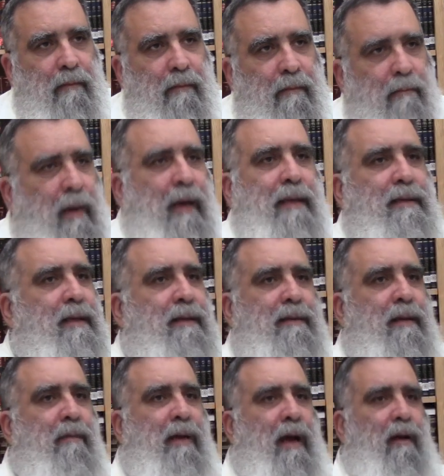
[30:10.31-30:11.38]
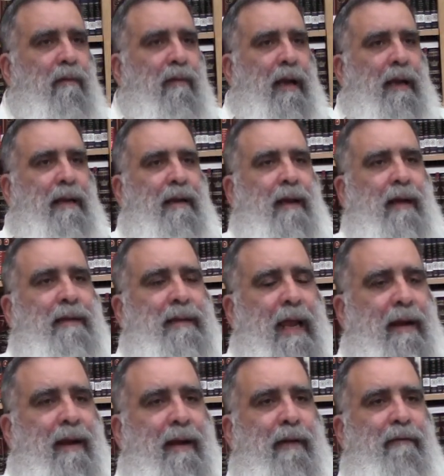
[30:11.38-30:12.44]
What is it? Some kind of like
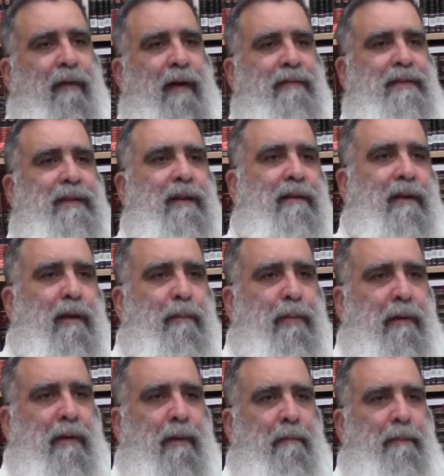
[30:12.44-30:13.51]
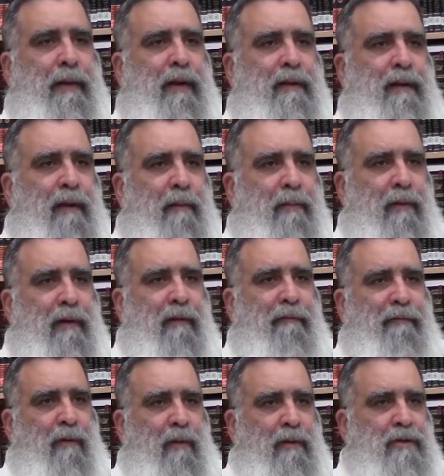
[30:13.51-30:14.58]
ten ninety-five steel that you put in a billet and you put in a
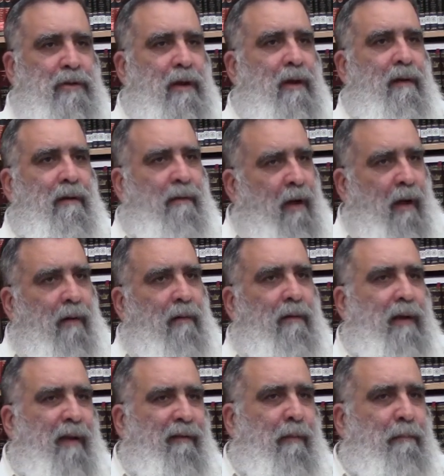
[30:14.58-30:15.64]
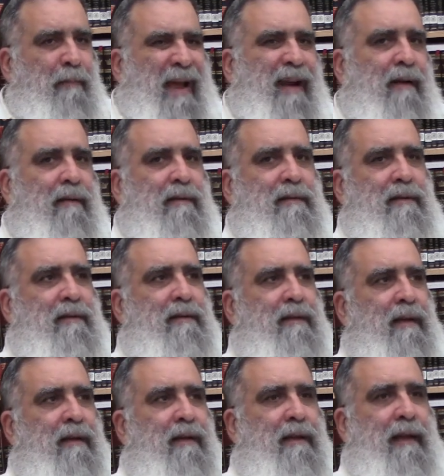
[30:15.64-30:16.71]
forge? No, you have a better
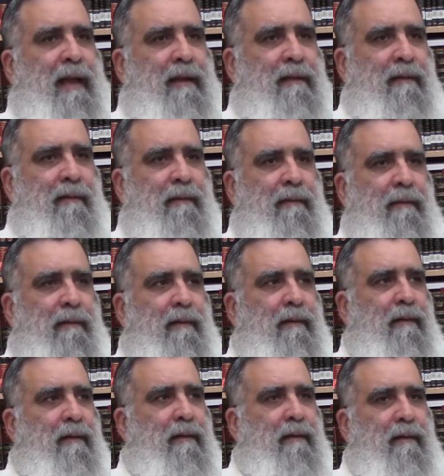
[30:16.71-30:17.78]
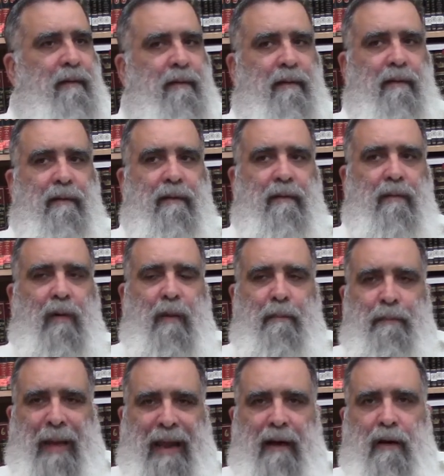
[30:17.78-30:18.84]
steel than that. We're
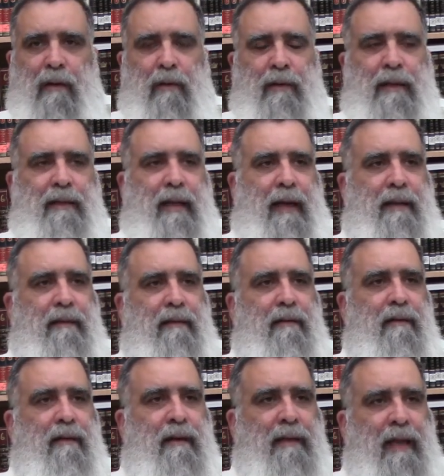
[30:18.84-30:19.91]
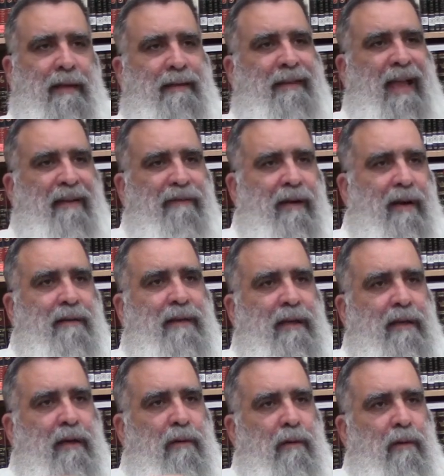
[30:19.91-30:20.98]
better glue than that. That devek,
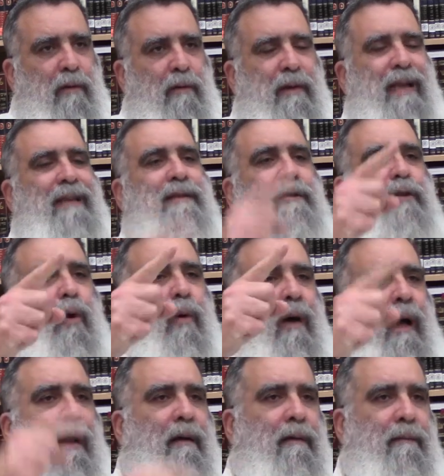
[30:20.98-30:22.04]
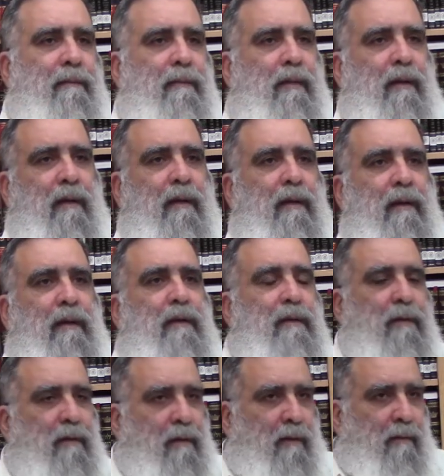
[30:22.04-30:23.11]
that glue is Torah.
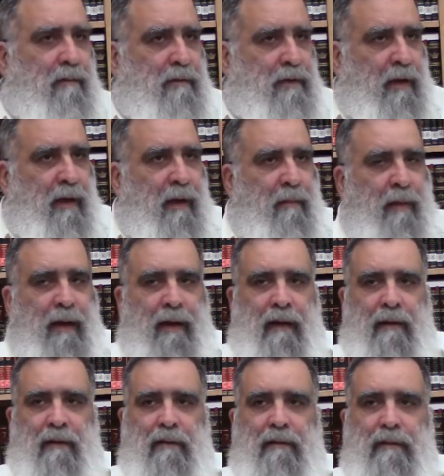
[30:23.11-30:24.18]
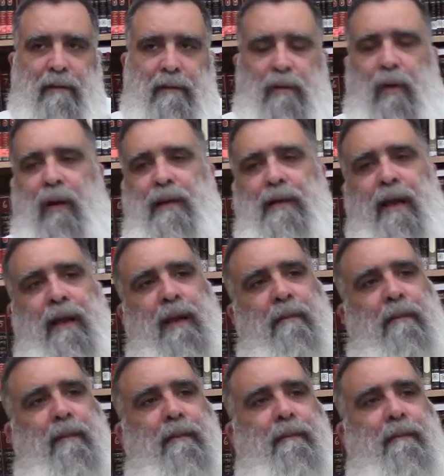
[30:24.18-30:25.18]
Sheneimar, Torat Chaim.